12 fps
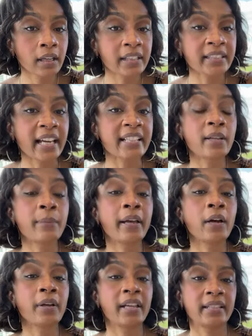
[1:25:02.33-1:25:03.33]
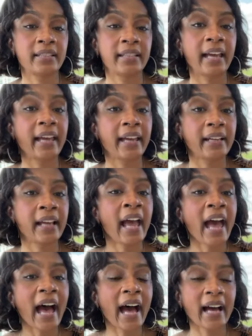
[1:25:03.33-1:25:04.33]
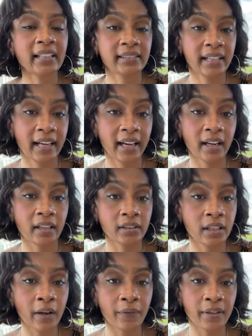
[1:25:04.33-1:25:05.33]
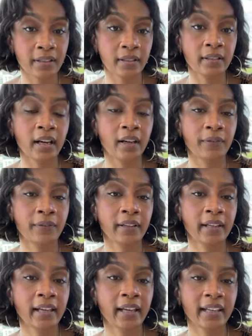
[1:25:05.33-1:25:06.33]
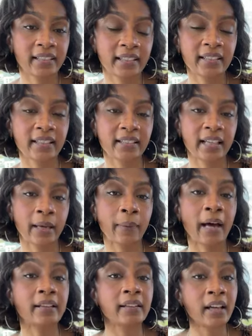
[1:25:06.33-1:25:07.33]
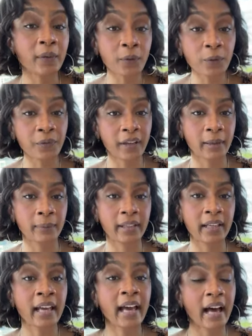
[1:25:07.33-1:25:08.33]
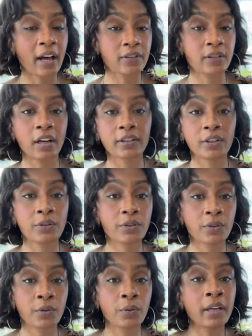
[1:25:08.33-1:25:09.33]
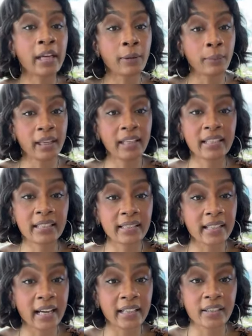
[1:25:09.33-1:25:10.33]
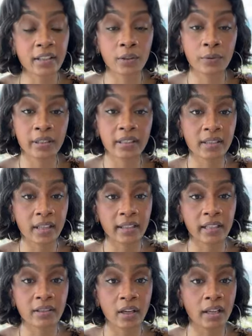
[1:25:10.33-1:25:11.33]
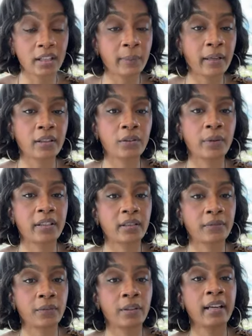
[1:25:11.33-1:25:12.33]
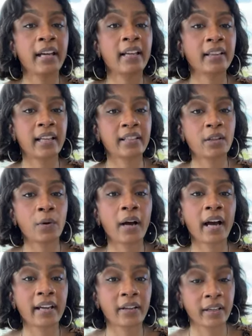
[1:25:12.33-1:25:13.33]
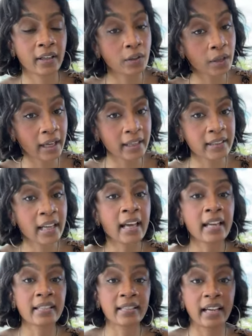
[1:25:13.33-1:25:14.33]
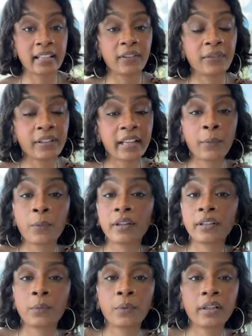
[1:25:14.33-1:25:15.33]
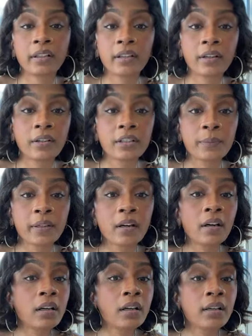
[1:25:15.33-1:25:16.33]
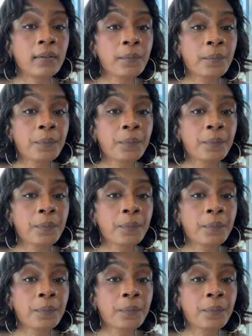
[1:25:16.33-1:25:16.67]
Jezebel is dead. Hashtag enough is enough. In Jesus' name, I love you, family. I'll talk to you soon. PD Society Circle this Sunday, talking about the threshing floor. Let's go higher in Christ. Sign up for that one-on-one encouragement call.